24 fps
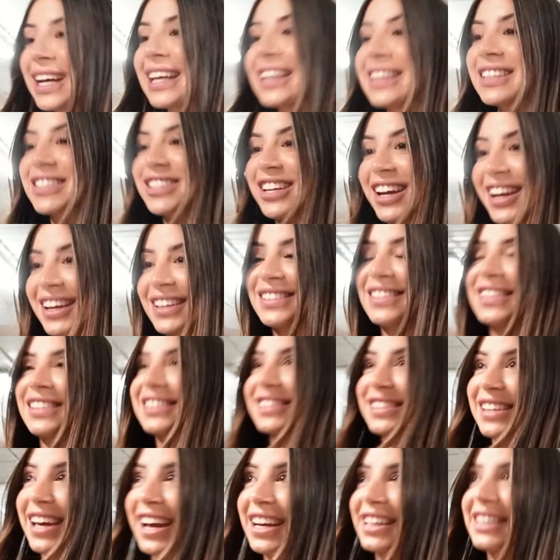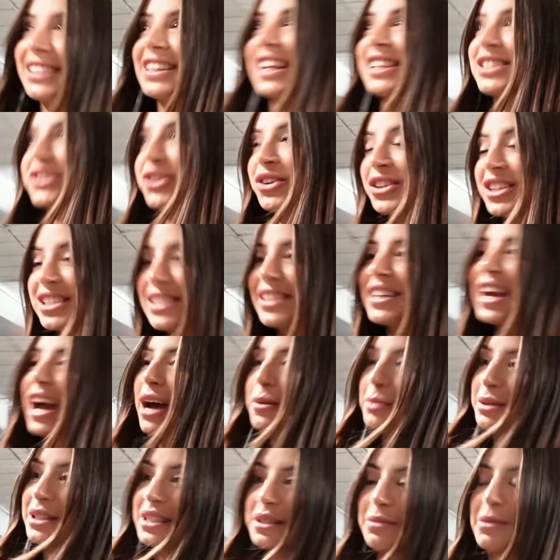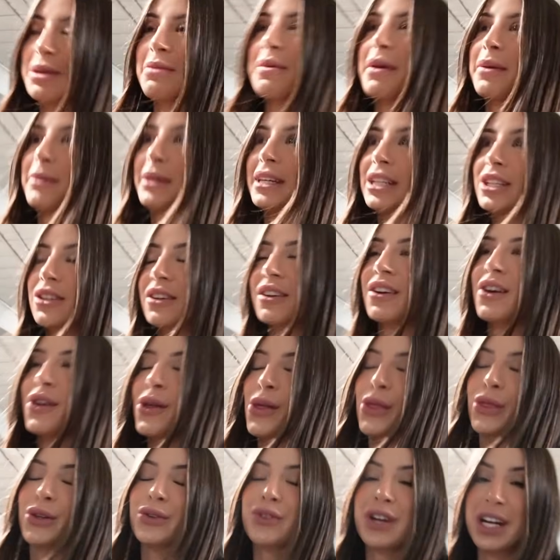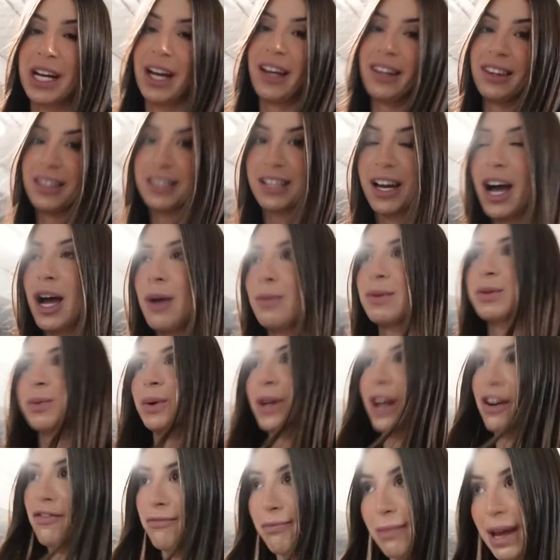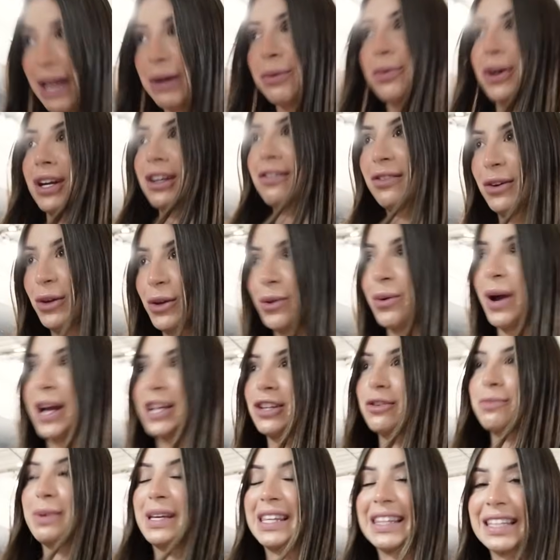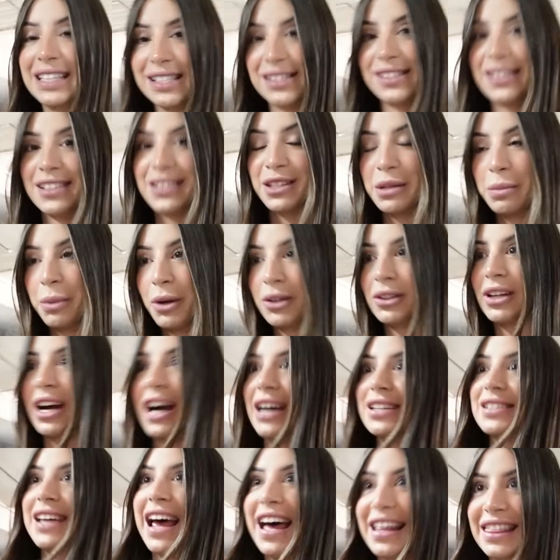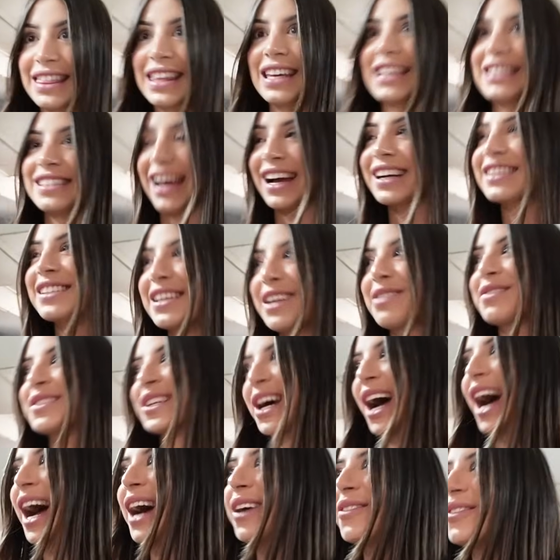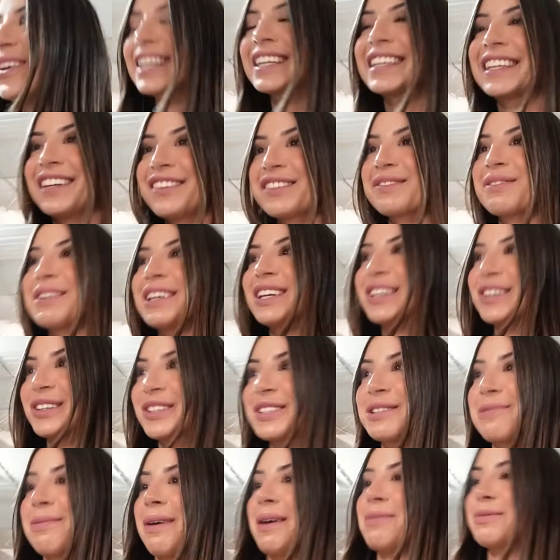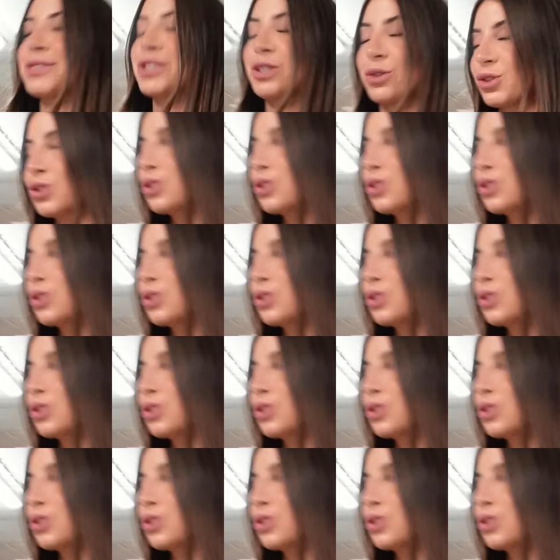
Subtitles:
are the chances? Like, that's honestly happened to me maybe 3 other times when I've met one of you and you've been listening to the podcast at the exact same time. Gives me goosebumps. She was